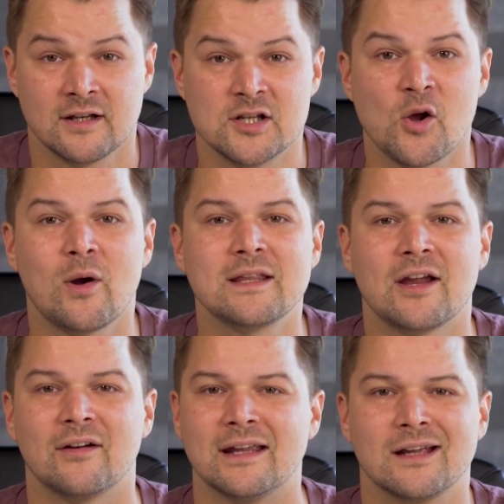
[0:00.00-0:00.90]
Knowing
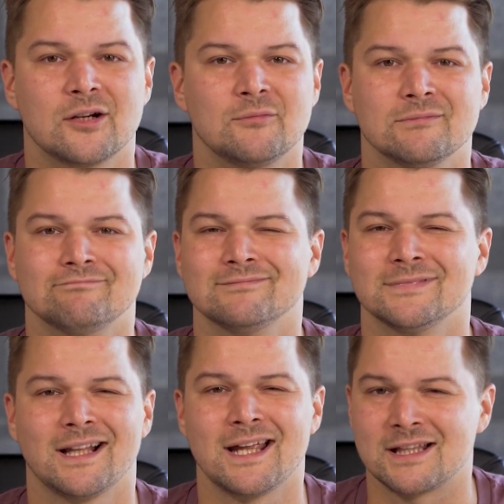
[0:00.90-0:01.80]
their income
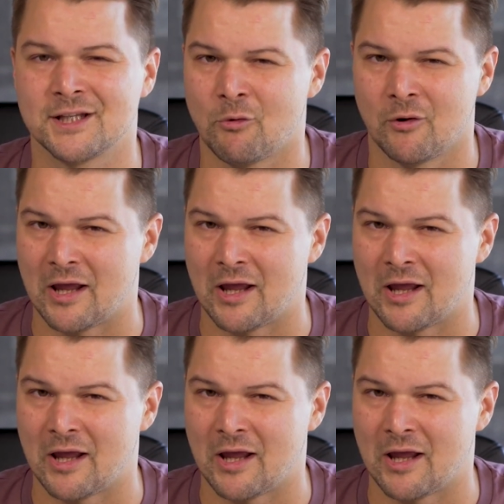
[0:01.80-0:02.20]
likely won't